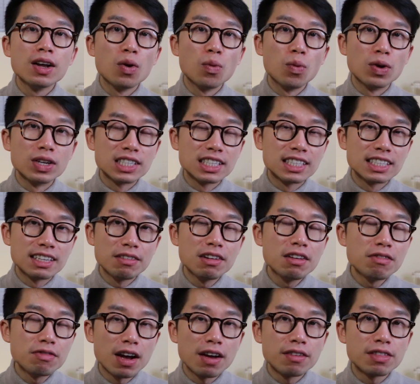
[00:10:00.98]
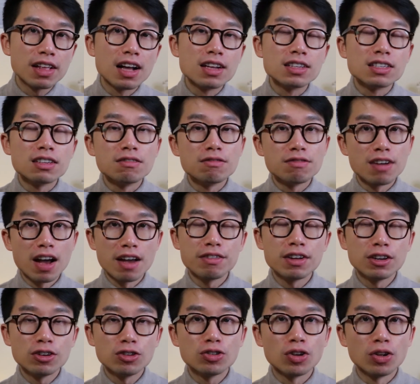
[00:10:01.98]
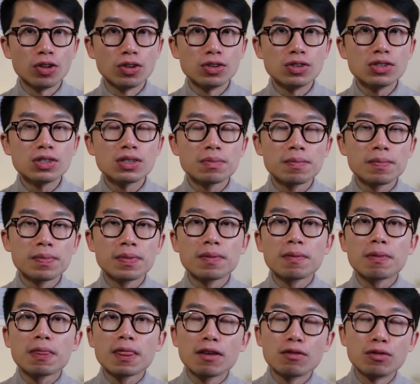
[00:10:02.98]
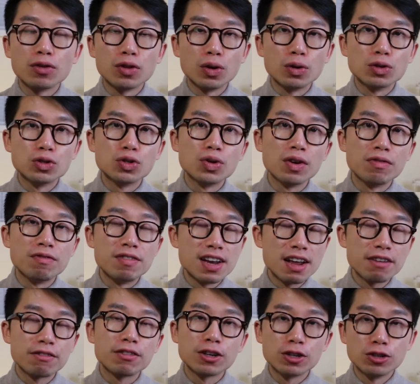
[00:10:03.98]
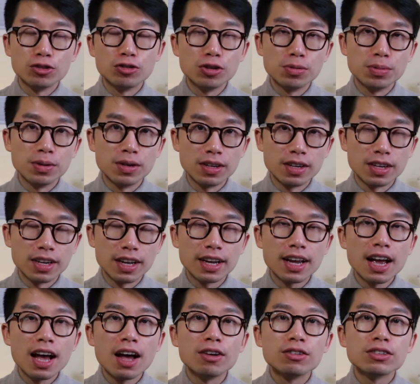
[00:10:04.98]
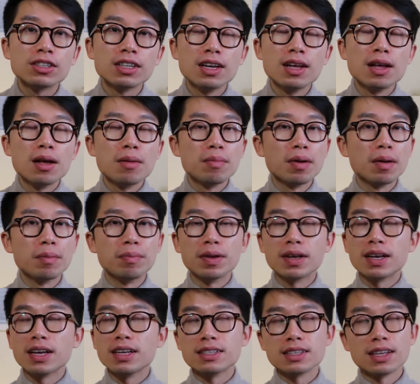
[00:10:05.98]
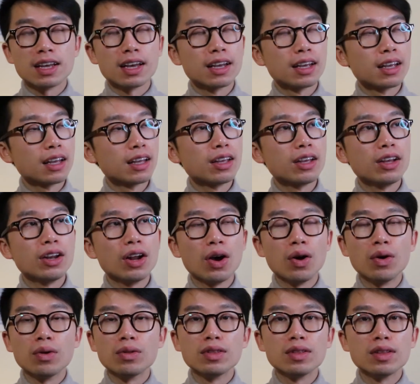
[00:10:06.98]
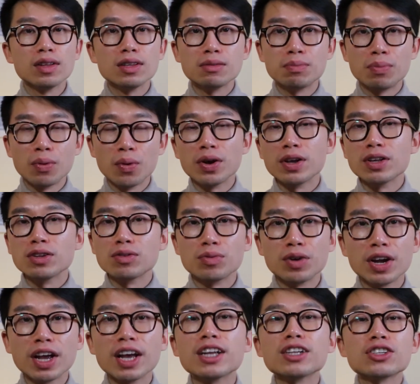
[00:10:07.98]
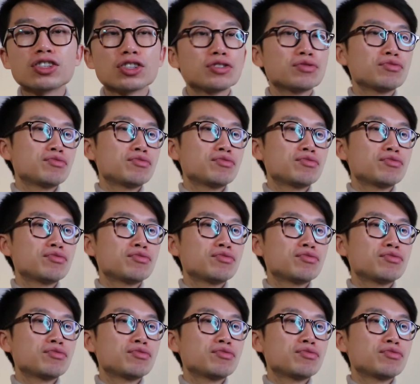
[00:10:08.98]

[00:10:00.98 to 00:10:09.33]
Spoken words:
was $75,500 for those who have never contributed to the account, but because, like, you know, this boy is rich.